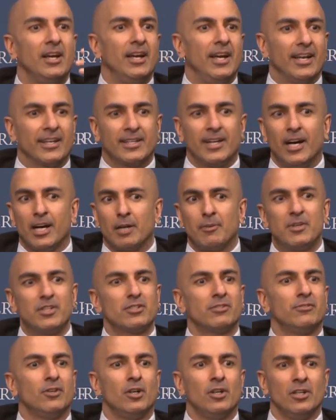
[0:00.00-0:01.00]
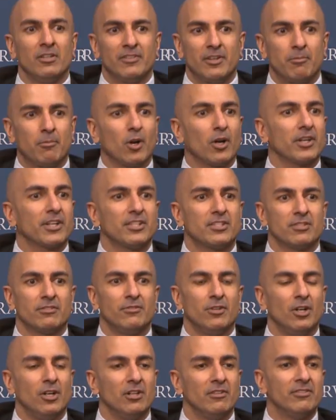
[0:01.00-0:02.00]
economies evolve and markets
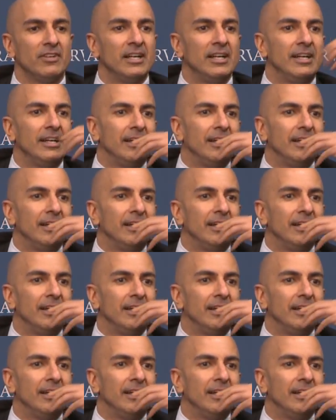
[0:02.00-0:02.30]
evolve.